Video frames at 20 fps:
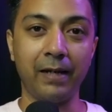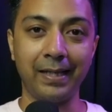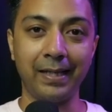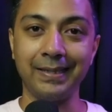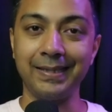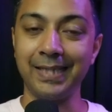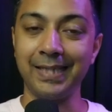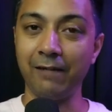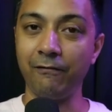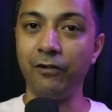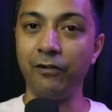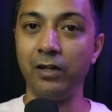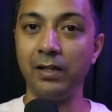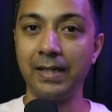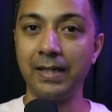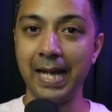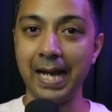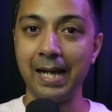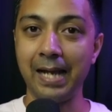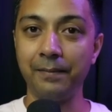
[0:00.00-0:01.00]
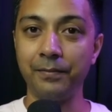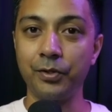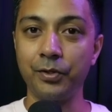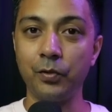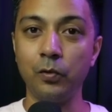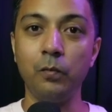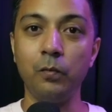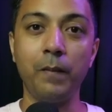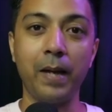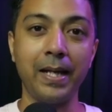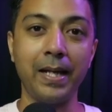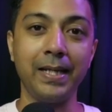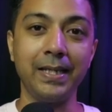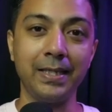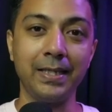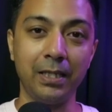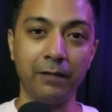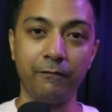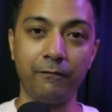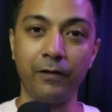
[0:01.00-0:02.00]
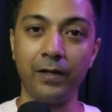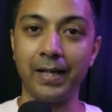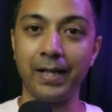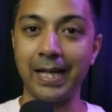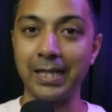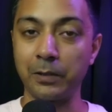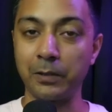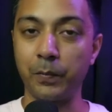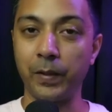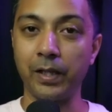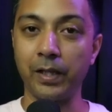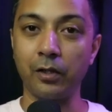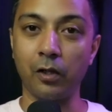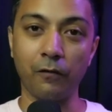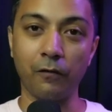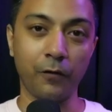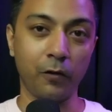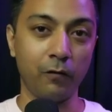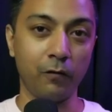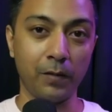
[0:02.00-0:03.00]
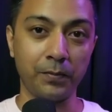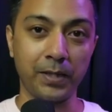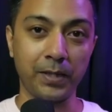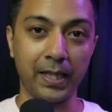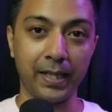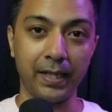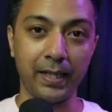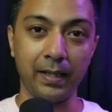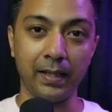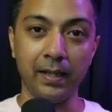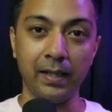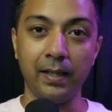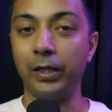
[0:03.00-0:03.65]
has several tabs to manage different aspects of your website.